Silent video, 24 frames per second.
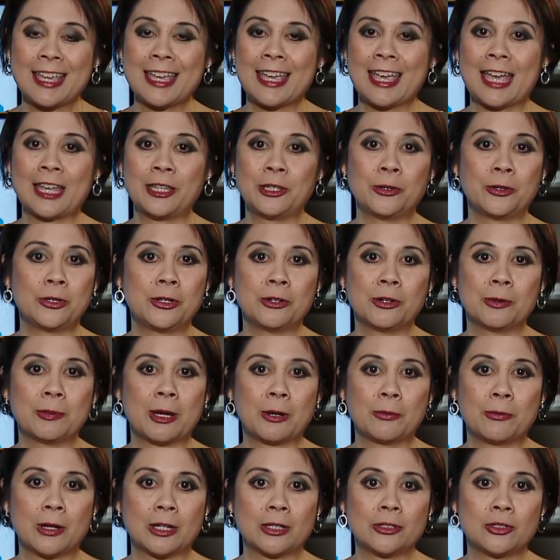and you'll hear
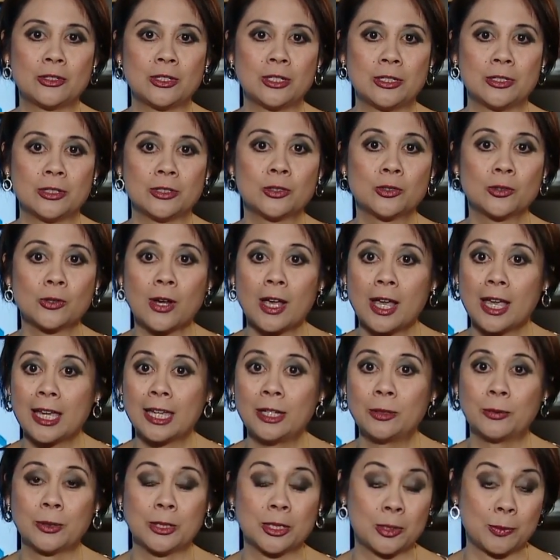about what she's
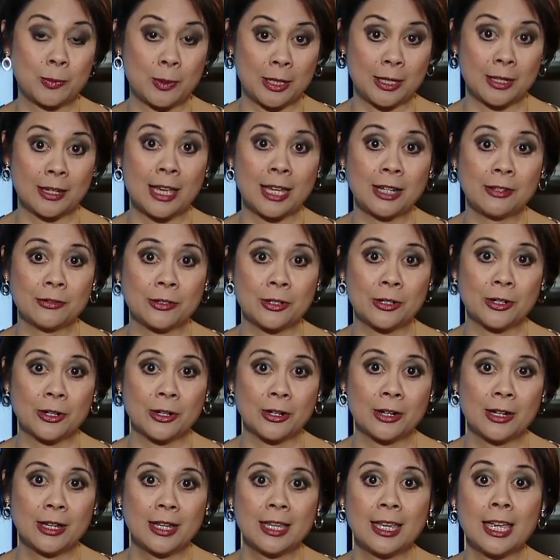tried, what it's been like for
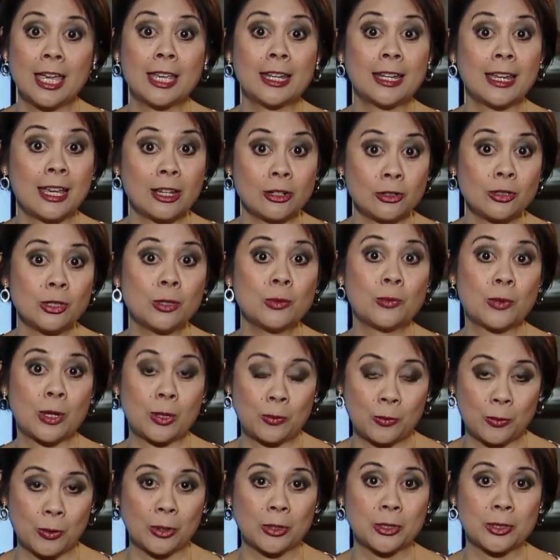her, and actually what
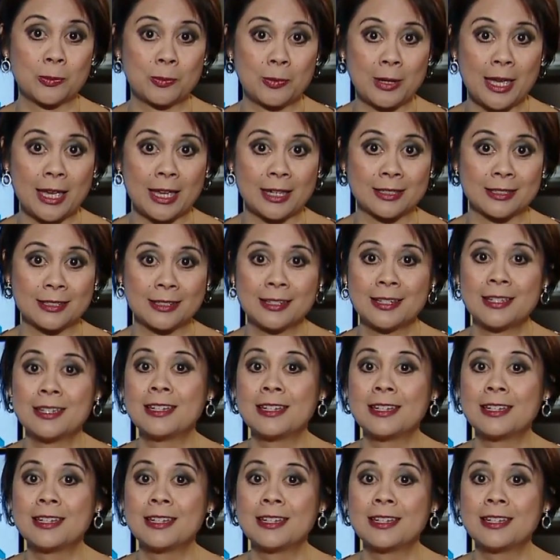works best.